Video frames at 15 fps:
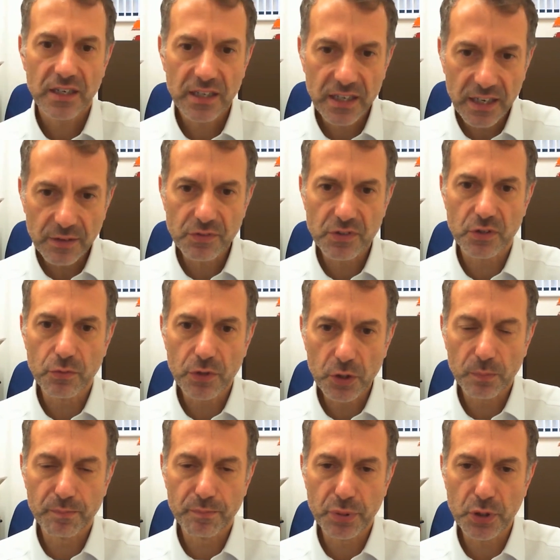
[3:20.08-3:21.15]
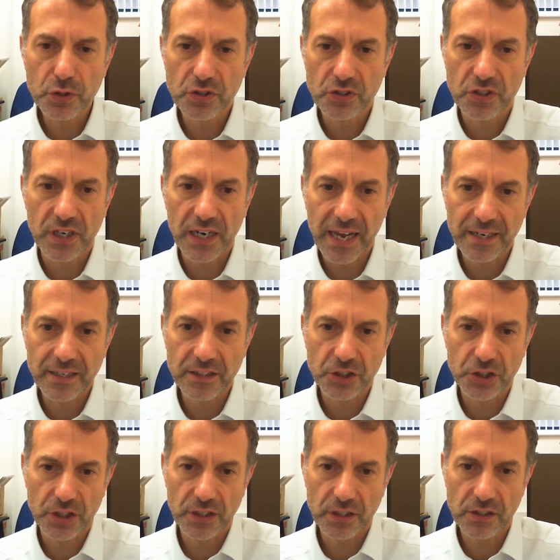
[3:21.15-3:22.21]
gives a real boost and
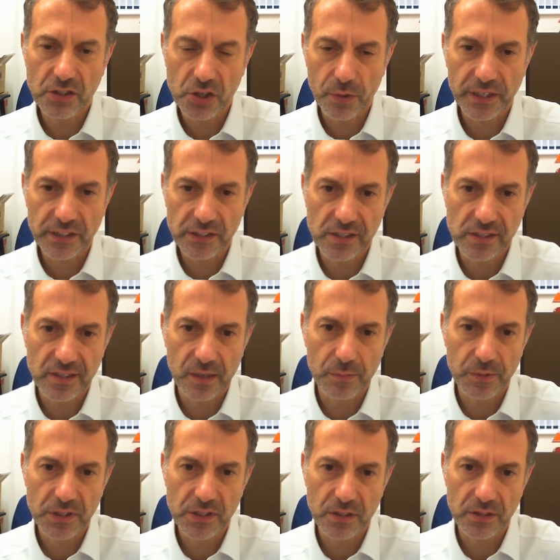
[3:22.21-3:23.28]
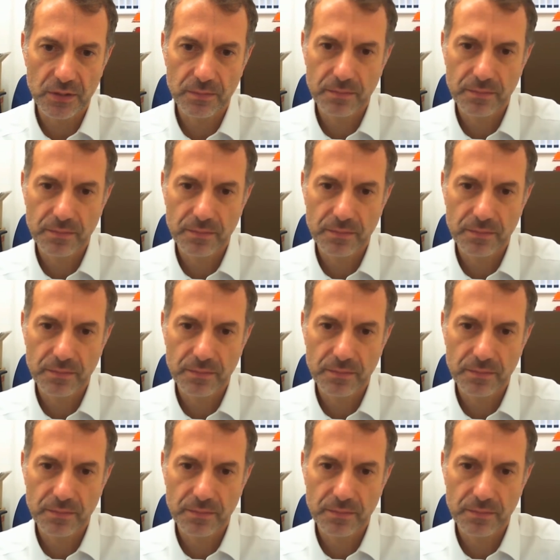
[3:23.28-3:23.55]
energy to anti-Semitism.